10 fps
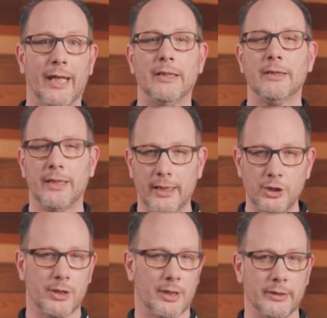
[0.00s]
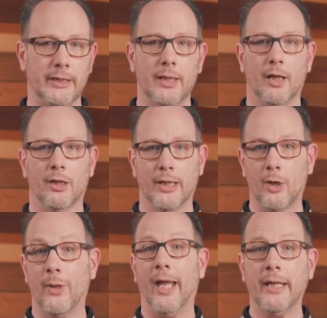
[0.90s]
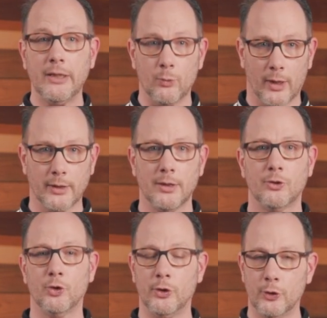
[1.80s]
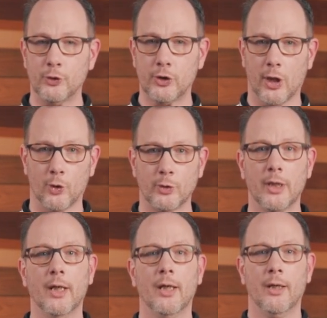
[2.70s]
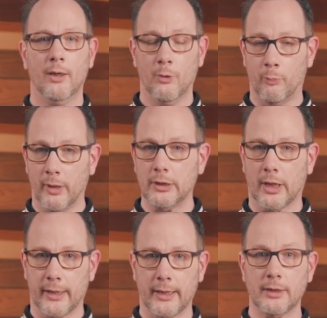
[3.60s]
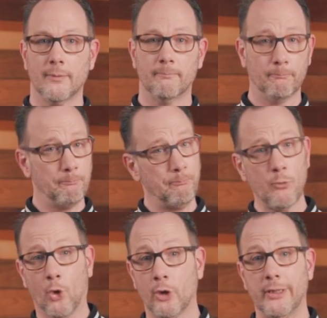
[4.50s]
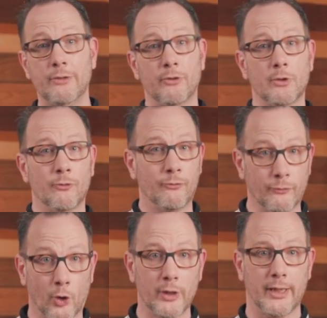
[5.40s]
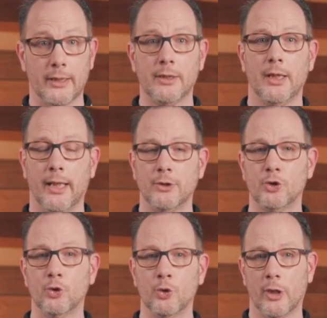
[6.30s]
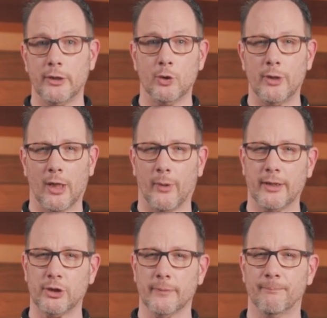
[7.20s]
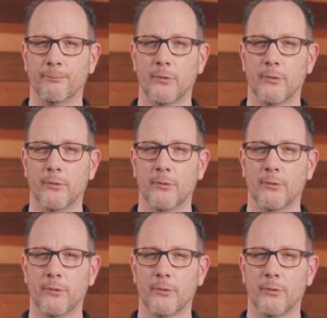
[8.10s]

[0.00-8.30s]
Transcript: intentionally allow anyone to use code, build on it, or even fork it into a new direction.